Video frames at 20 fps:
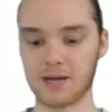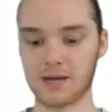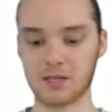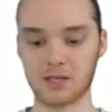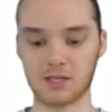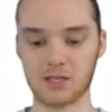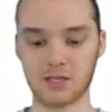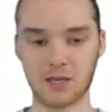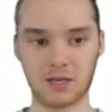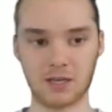I
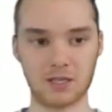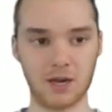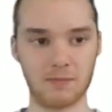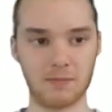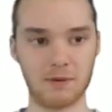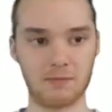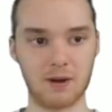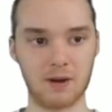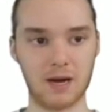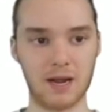could just like
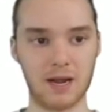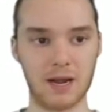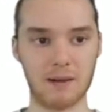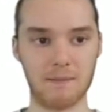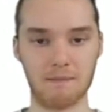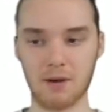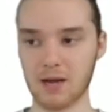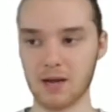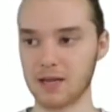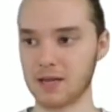type in my
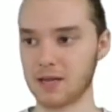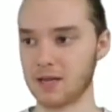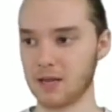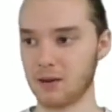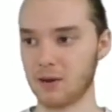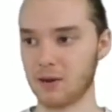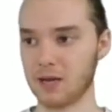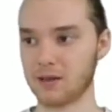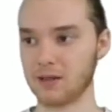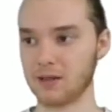name, Mike,
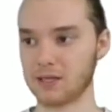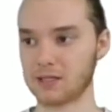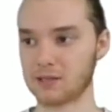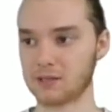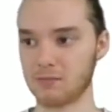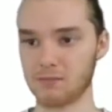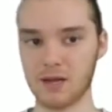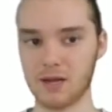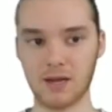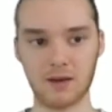and when I click
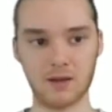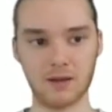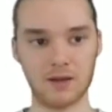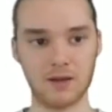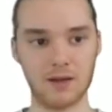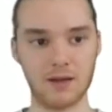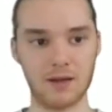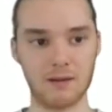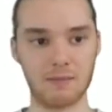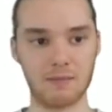submit,
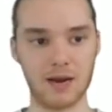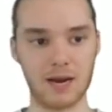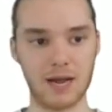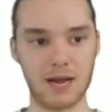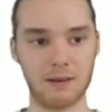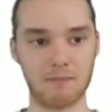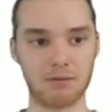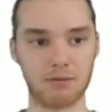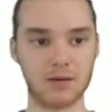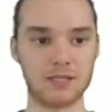my
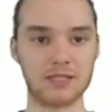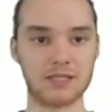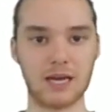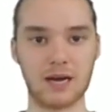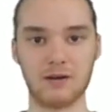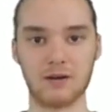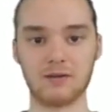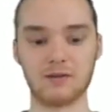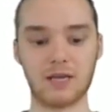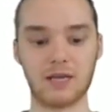name prints
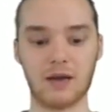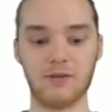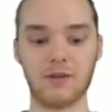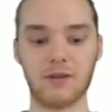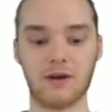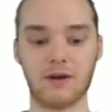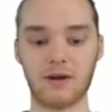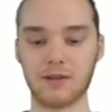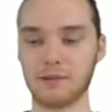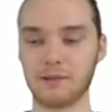out down
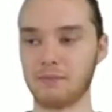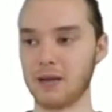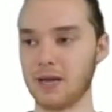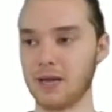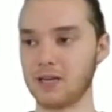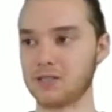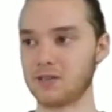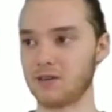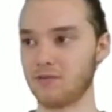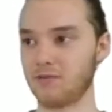there on the
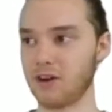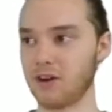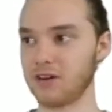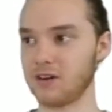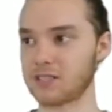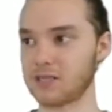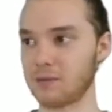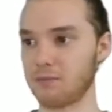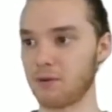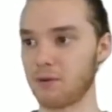page.
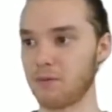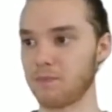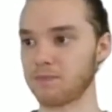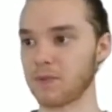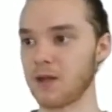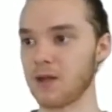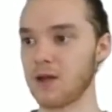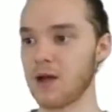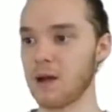Very simple.